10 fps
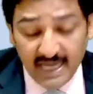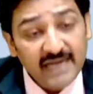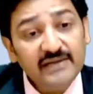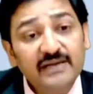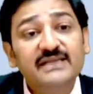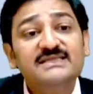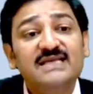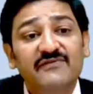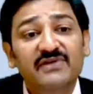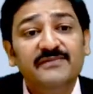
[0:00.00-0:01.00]
And it is
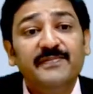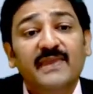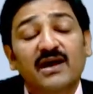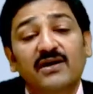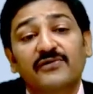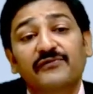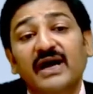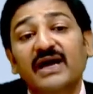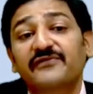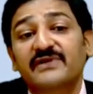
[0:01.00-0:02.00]
having
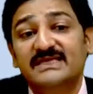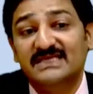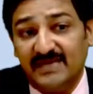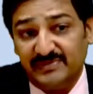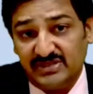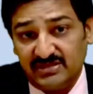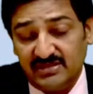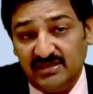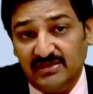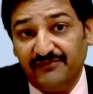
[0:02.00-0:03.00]
five steps.
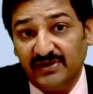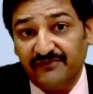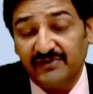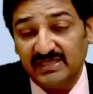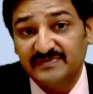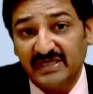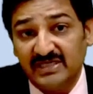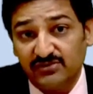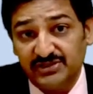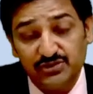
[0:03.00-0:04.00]
If we refer this
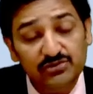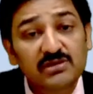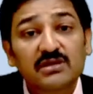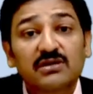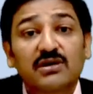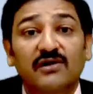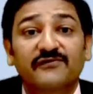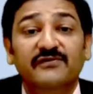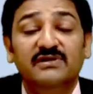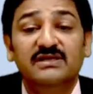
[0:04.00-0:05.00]
particular tool
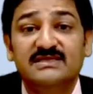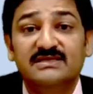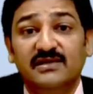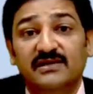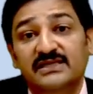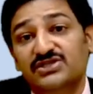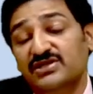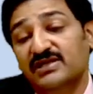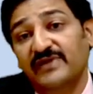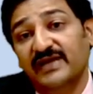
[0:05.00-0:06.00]
of this
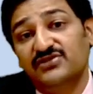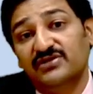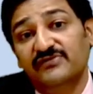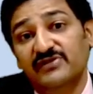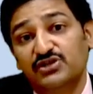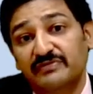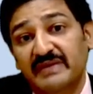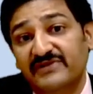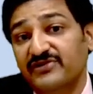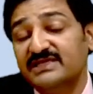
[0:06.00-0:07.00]
internal factor evaluation
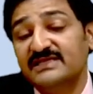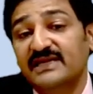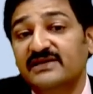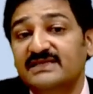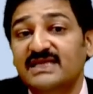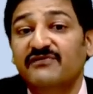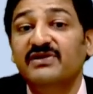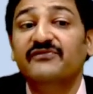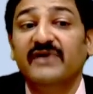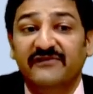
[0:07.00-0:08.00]
matrix, then it is
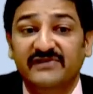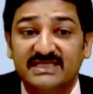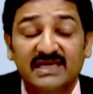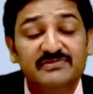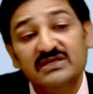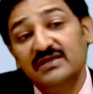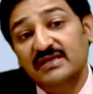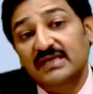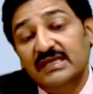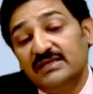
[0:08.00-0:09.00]
having five steps.
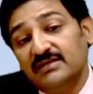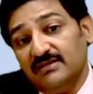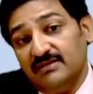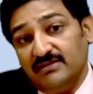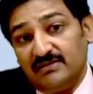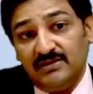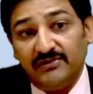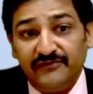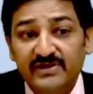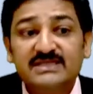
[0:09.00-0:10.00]

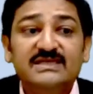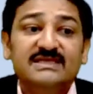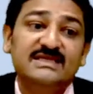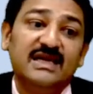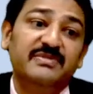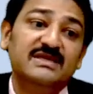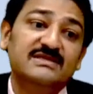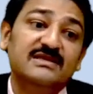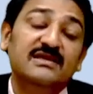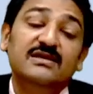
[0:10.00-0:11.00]
The first step
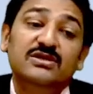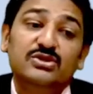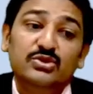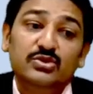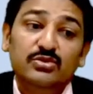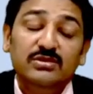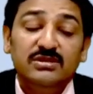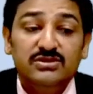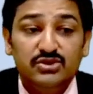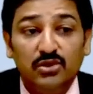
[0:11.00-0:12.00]
is to
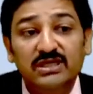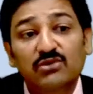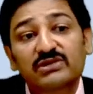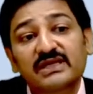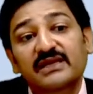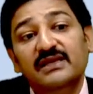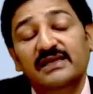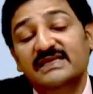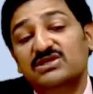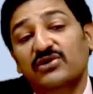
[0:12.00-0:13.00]
jot down the
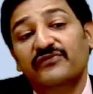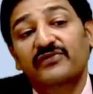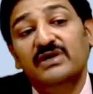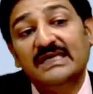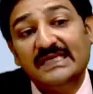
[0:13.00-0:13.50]
list of